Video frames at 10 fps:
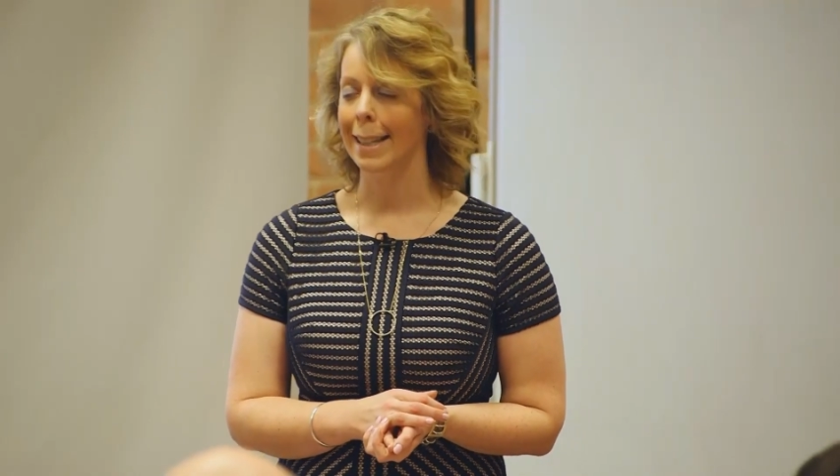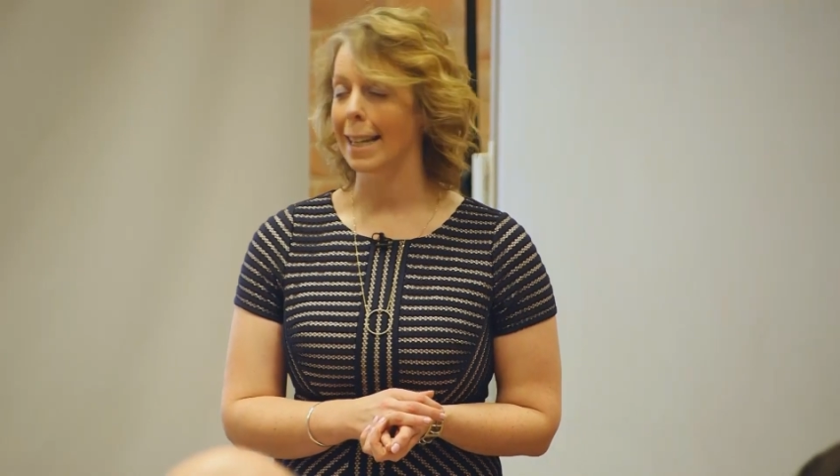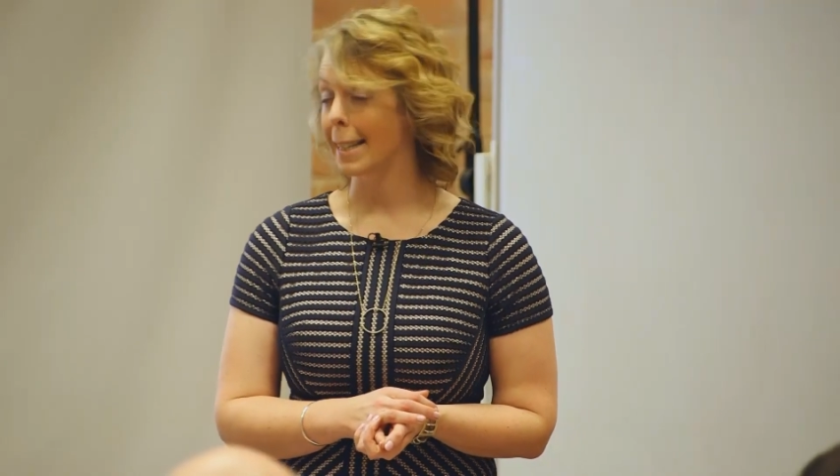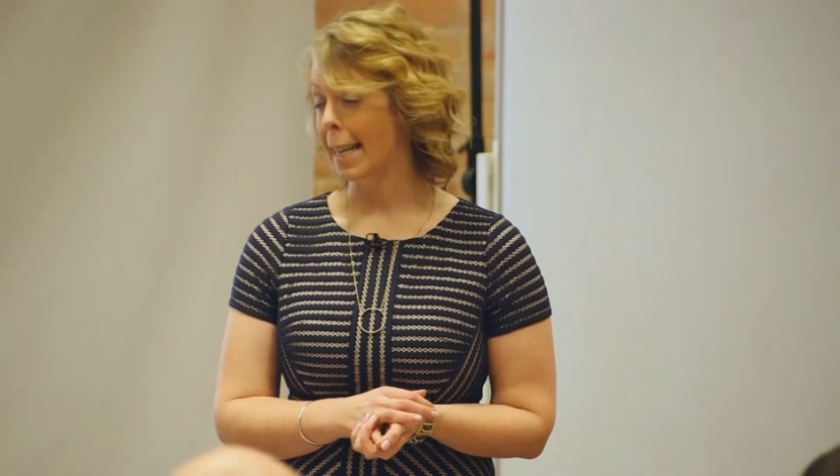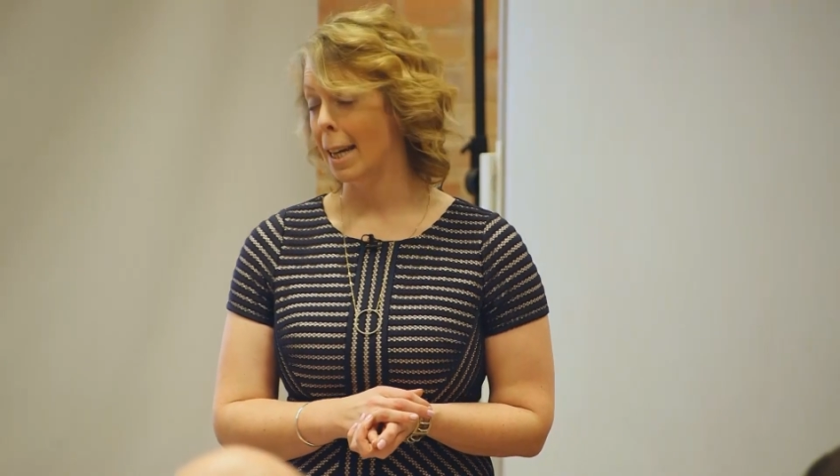
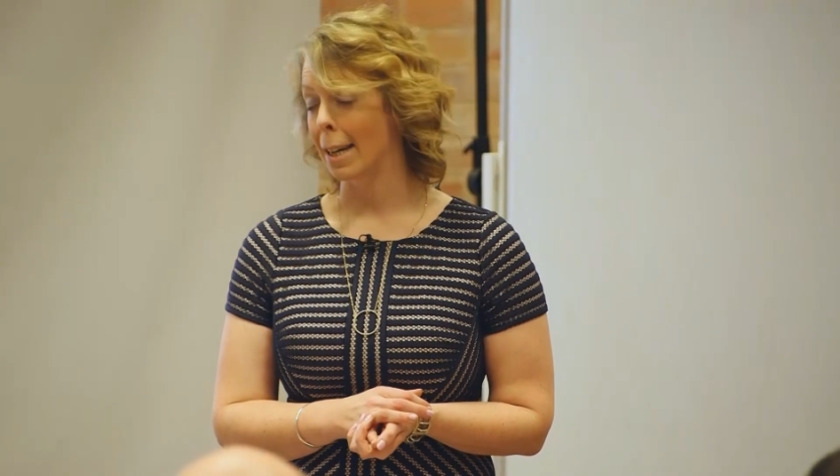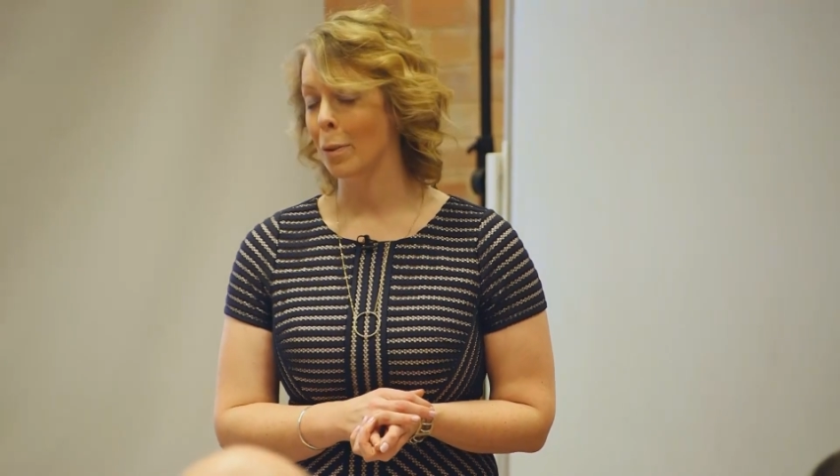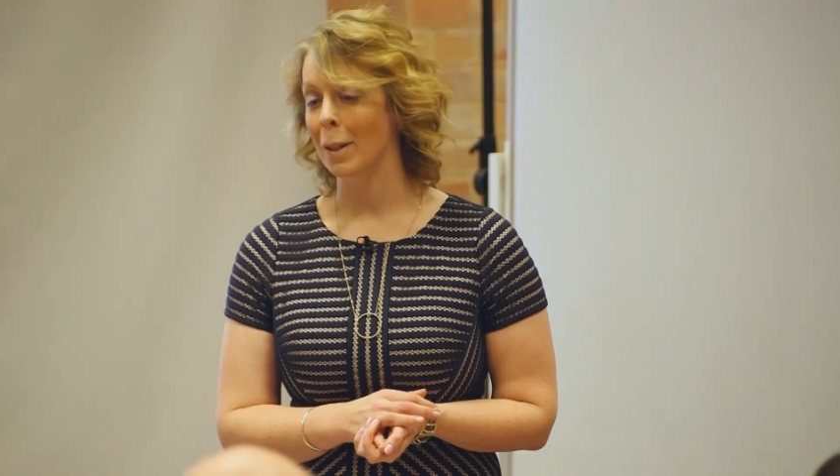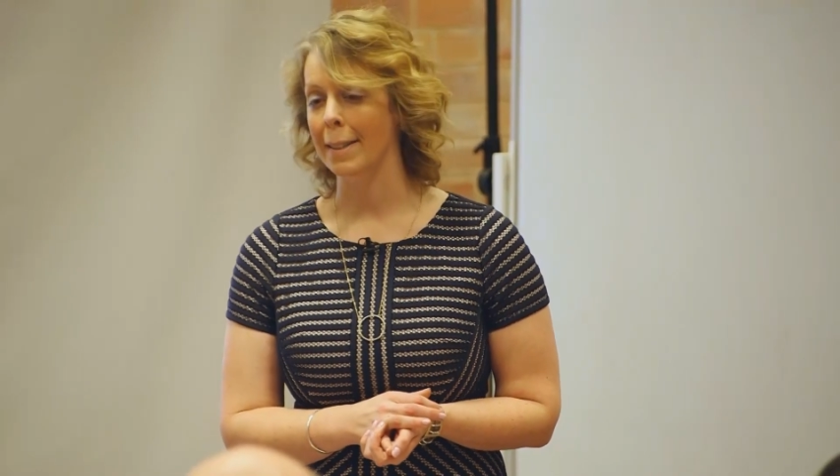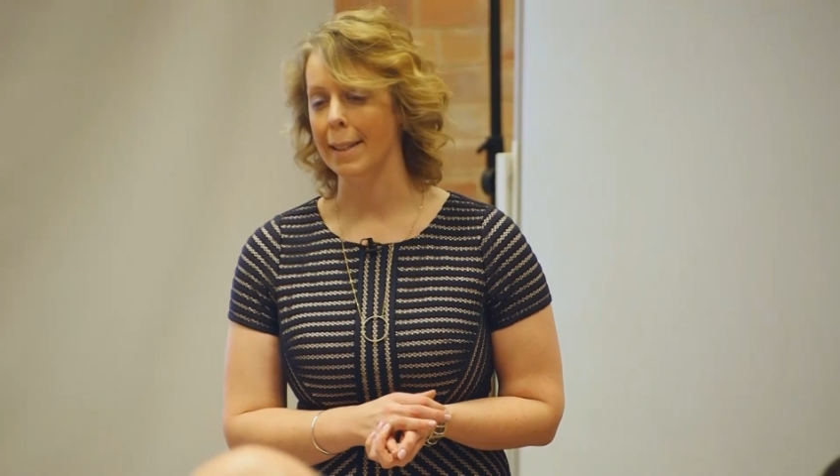it's here
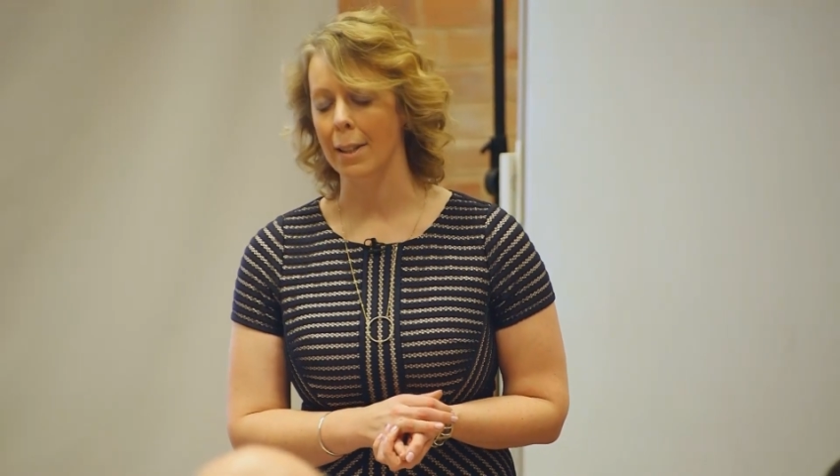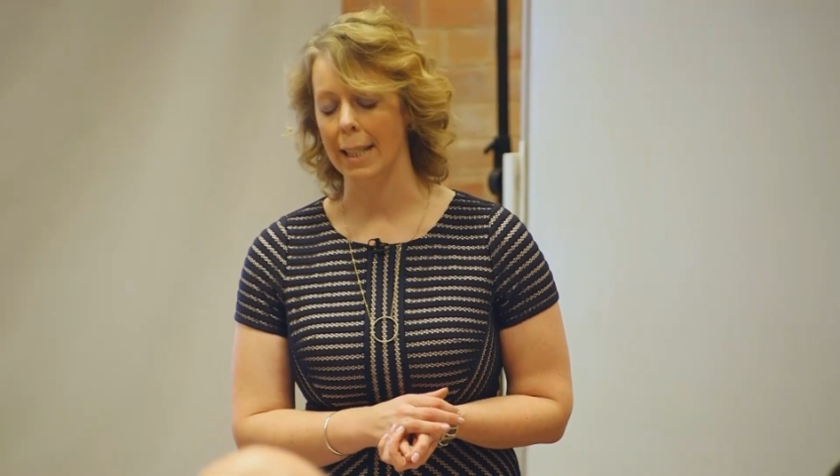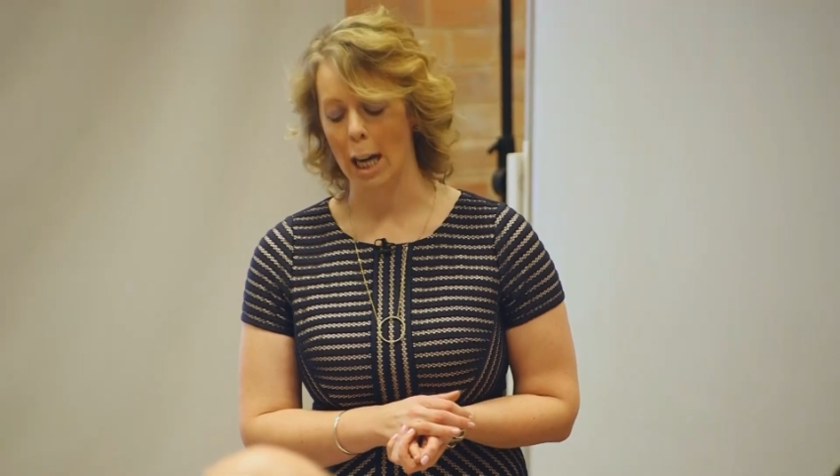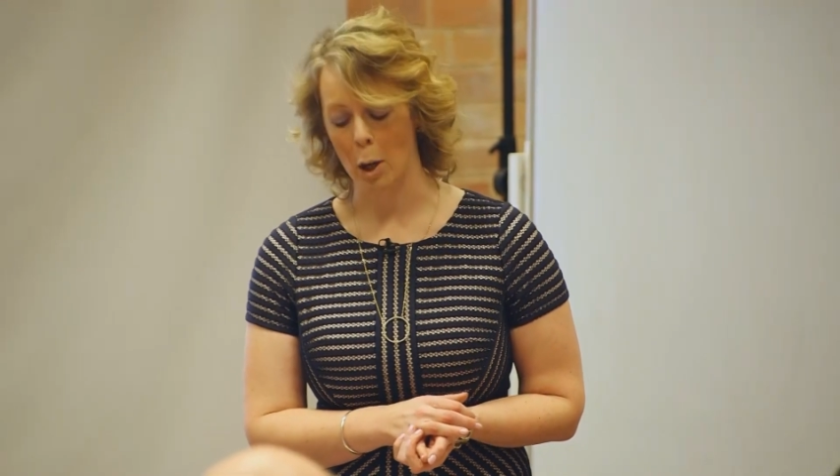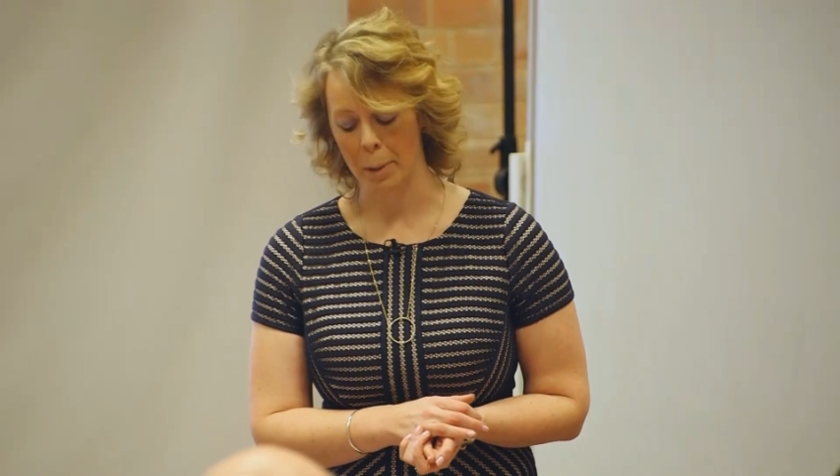and it's going
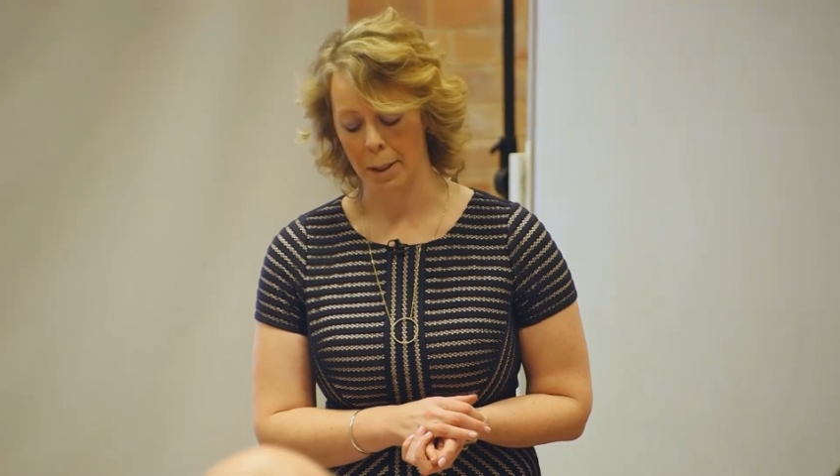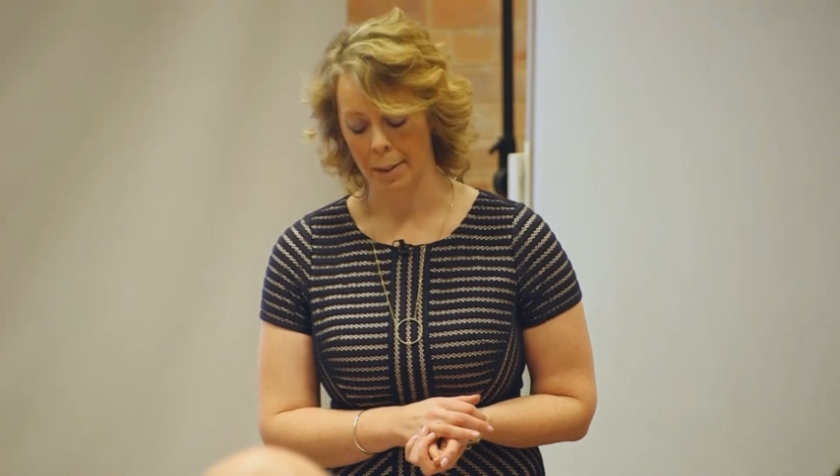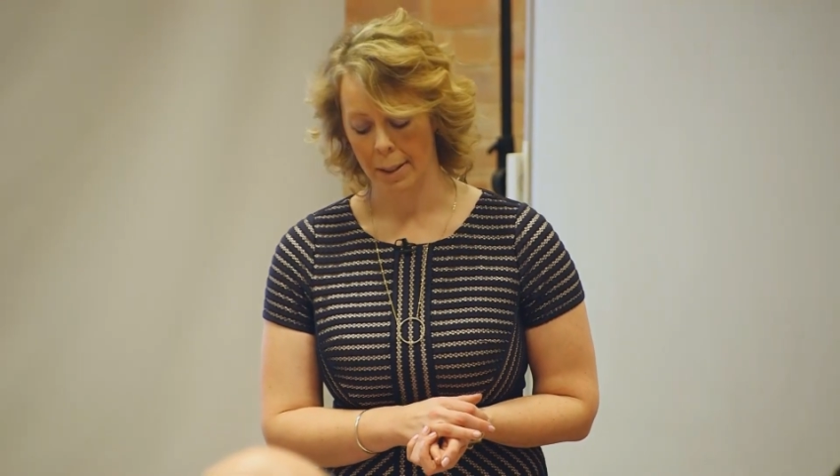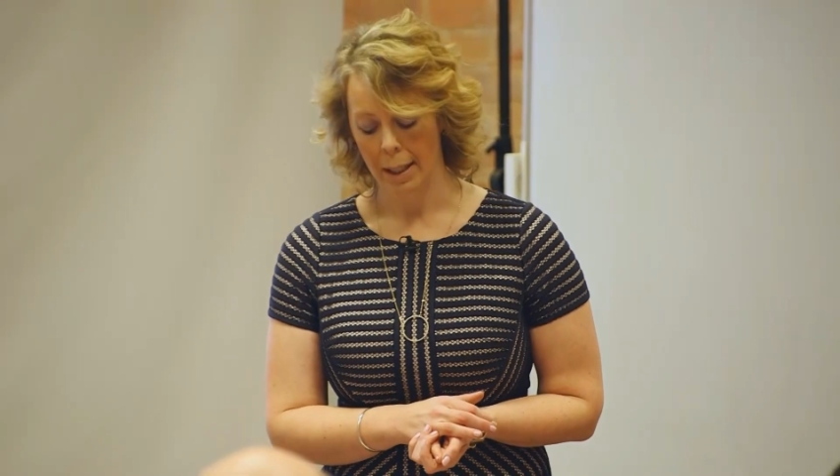to happen.